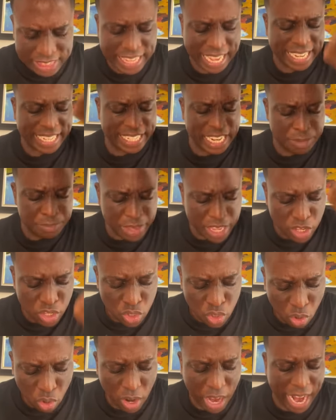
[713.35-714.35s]
that they may
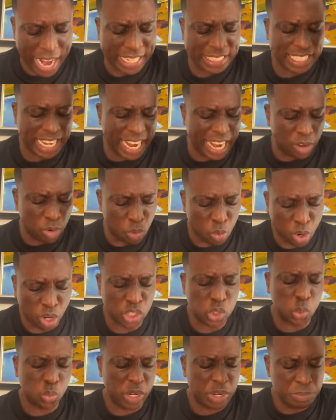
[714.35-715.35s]
know as I
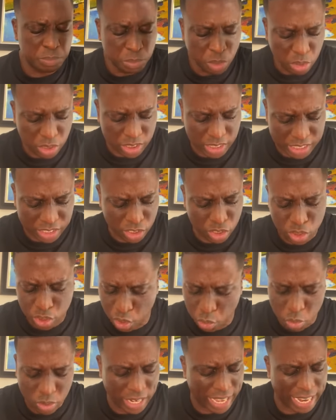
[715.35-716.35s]
was with Moses,
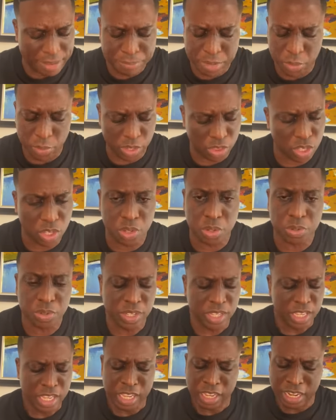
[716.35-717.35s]
so will I be with you.